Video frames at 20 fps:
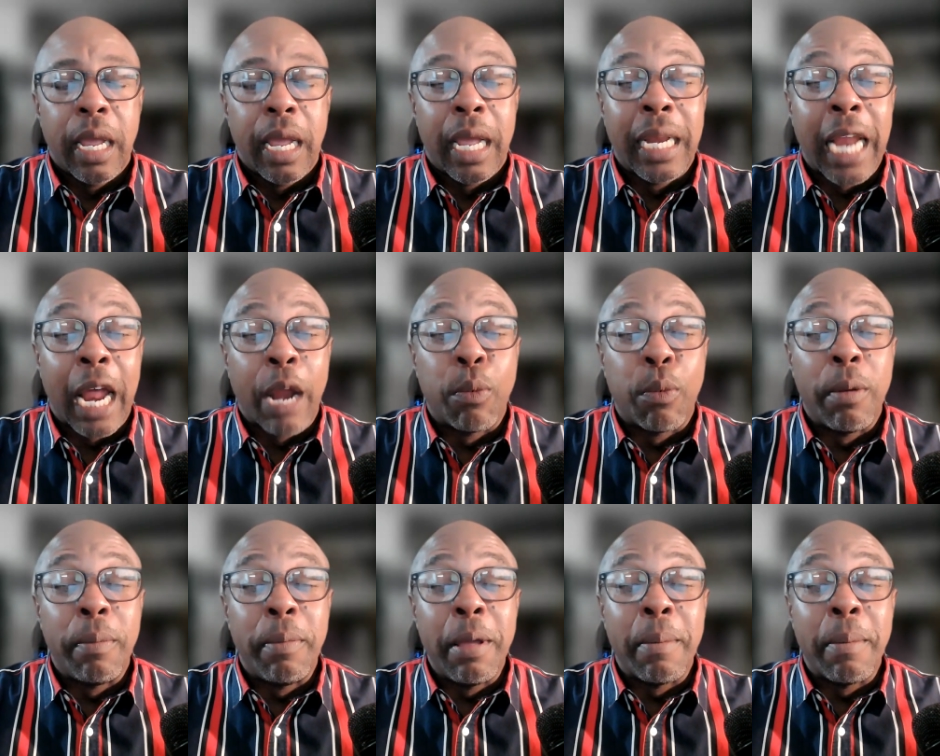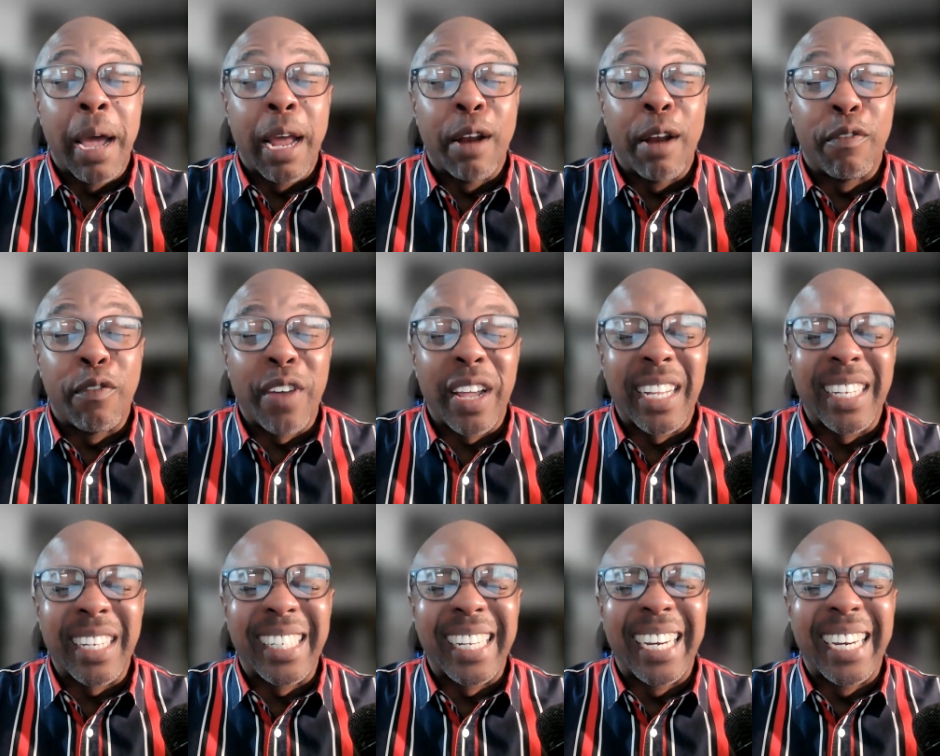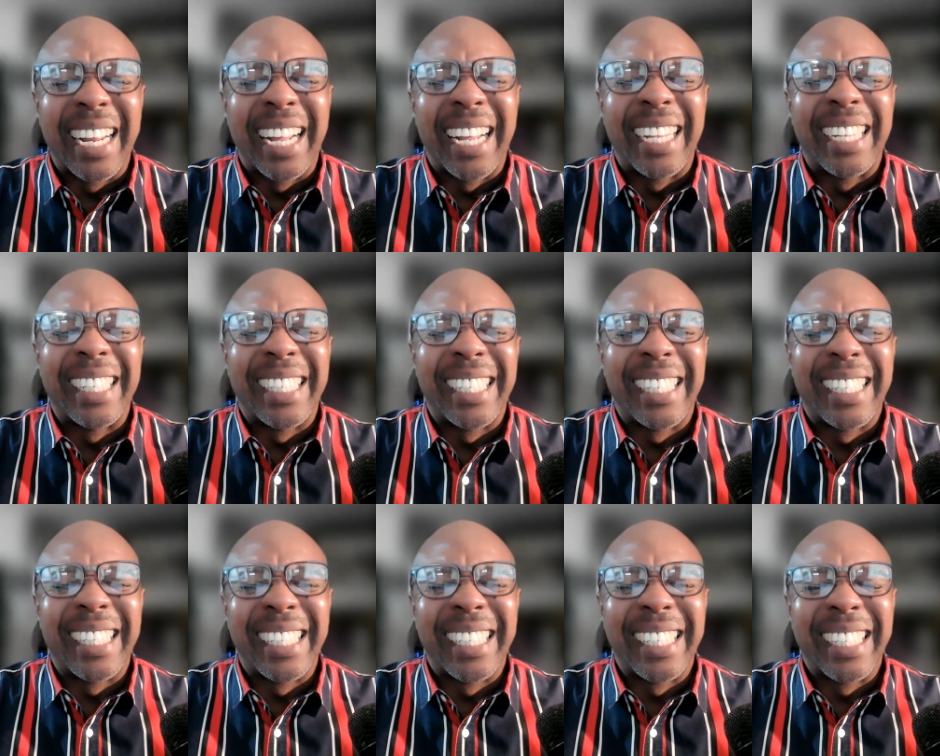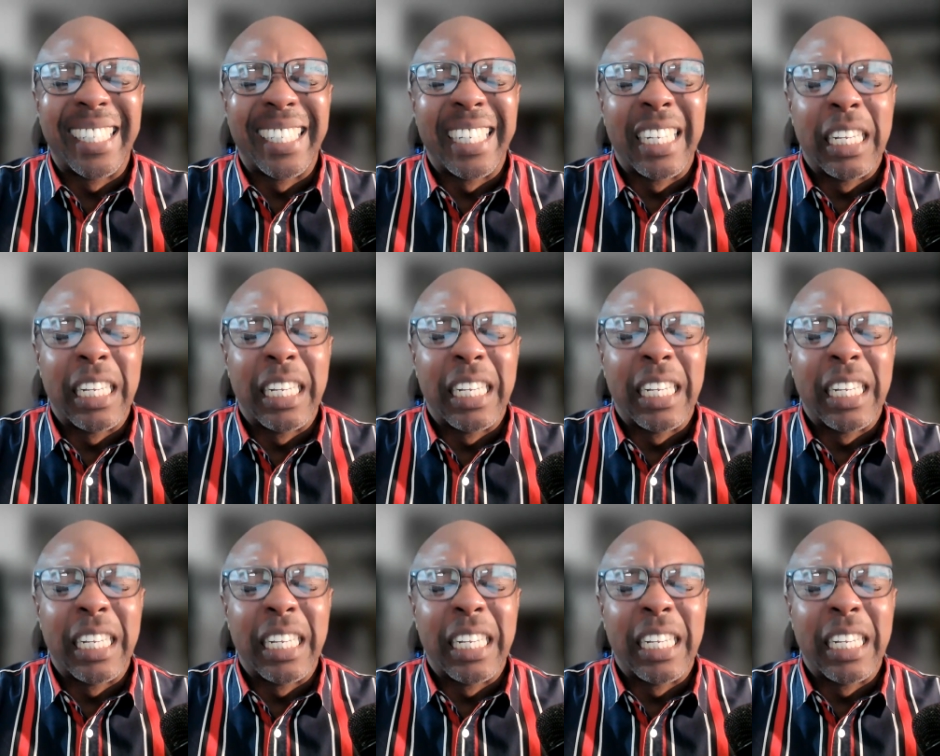and that will be manifest in us